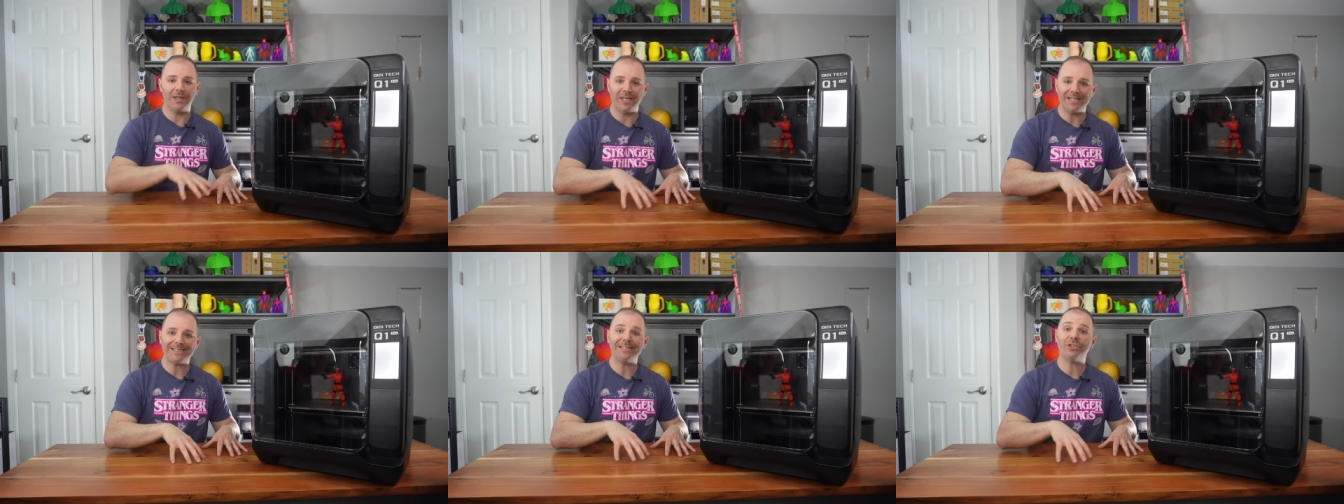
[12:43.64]

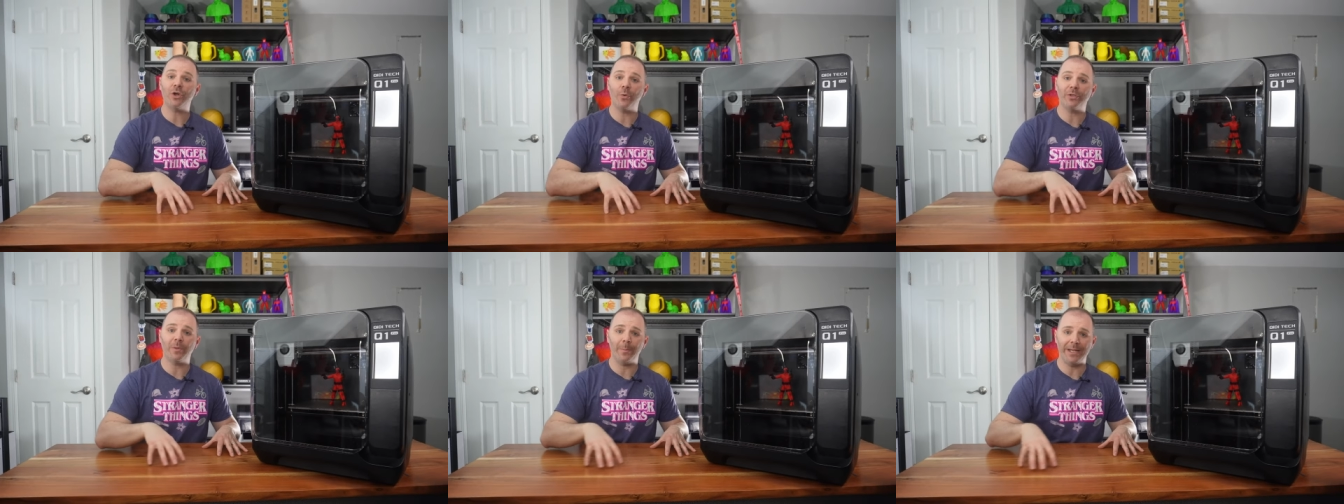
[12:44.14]
This is
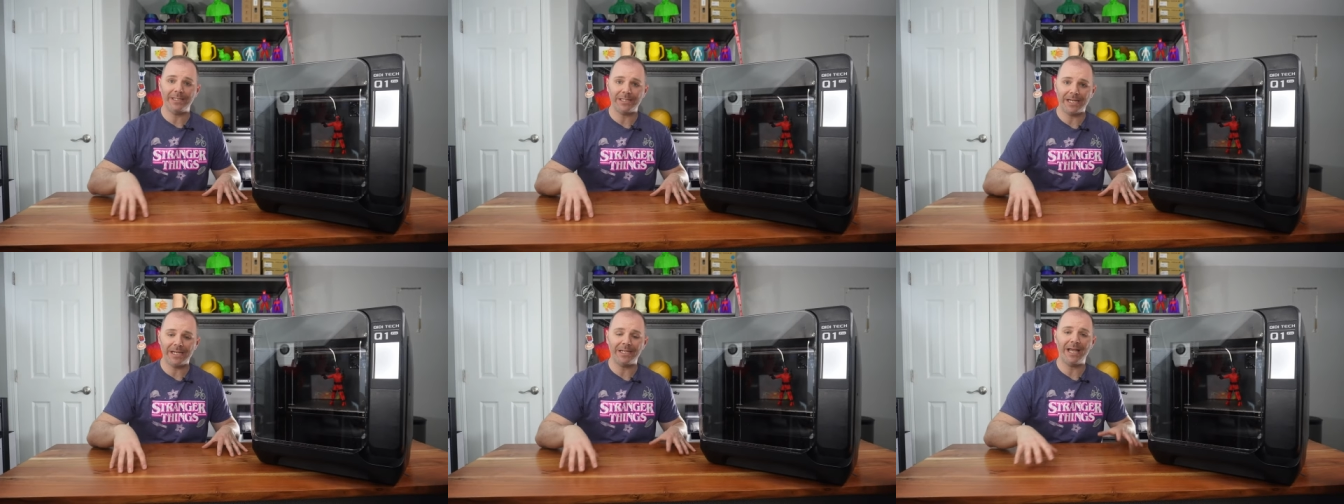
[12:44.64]
going to
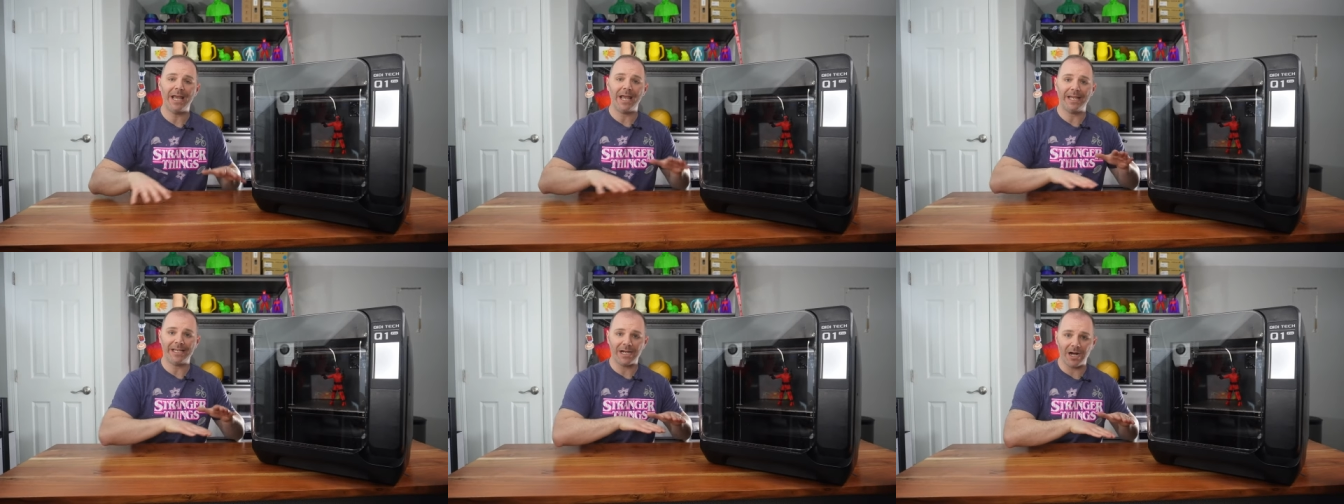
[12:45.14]
maintain
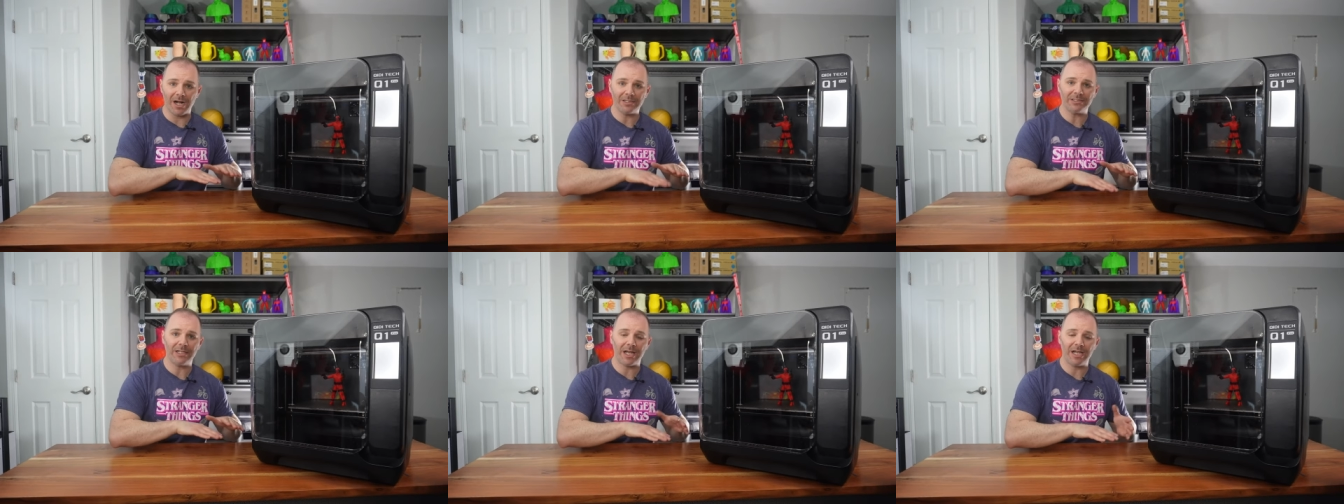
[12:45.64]
a
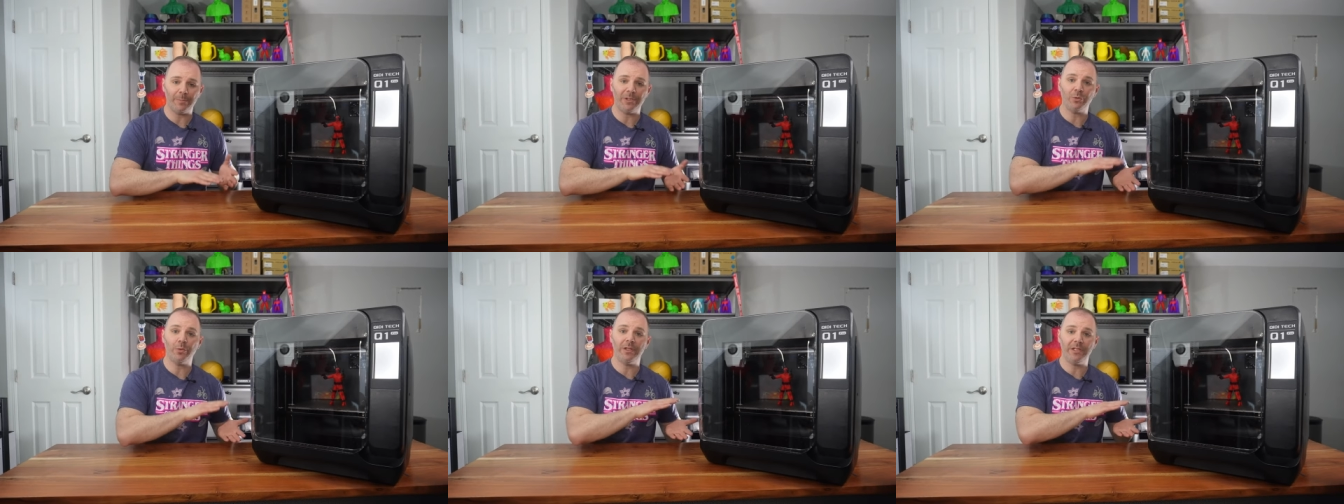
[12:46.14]
constant height
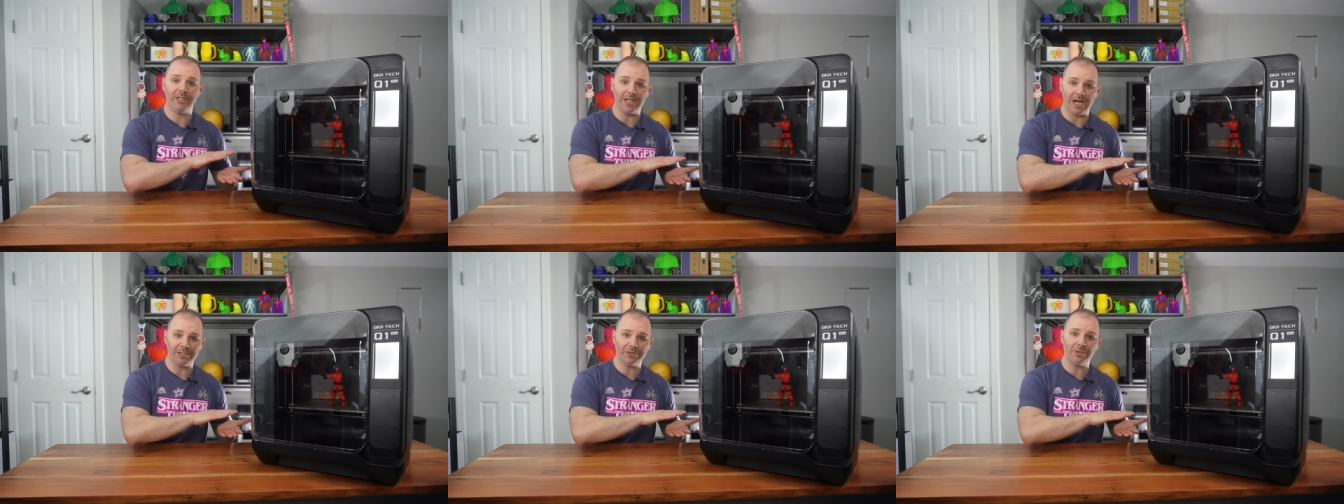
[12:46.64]
between the
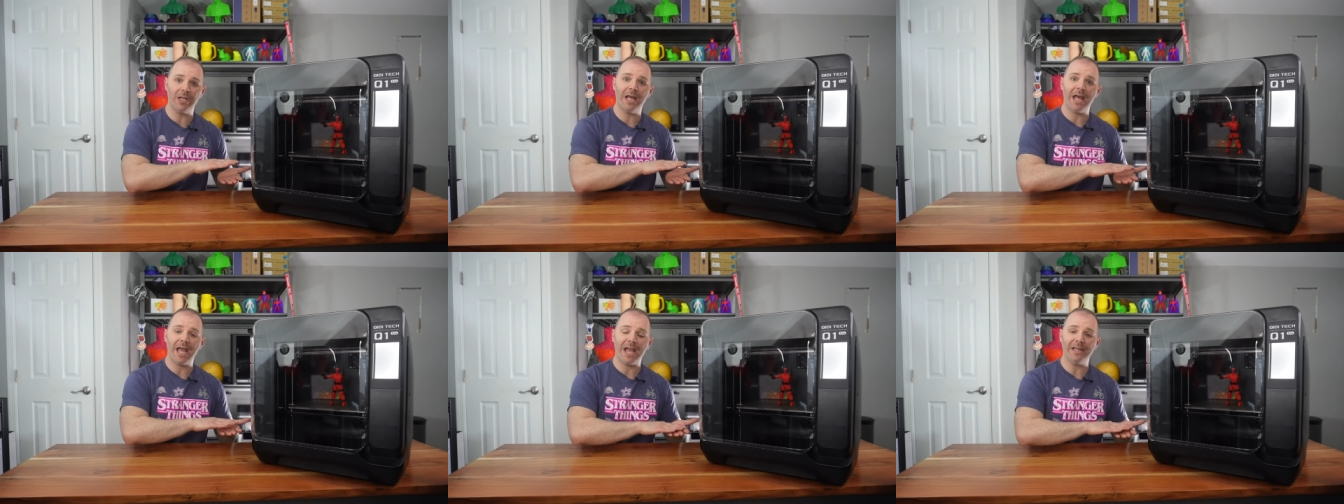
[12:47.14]
nozzle
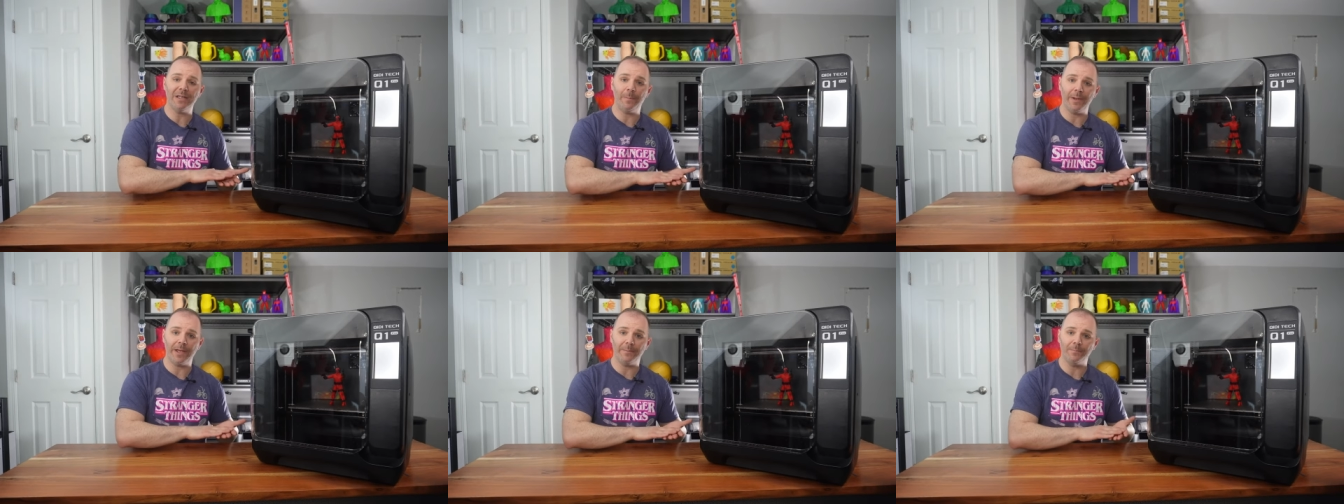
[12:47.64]
and the
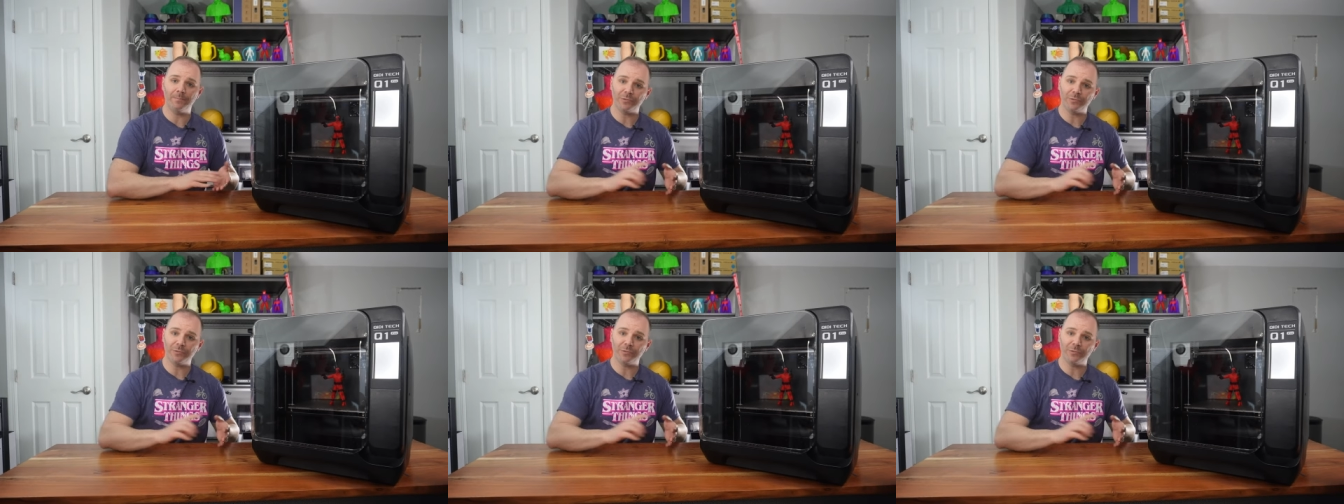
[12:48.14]
bed.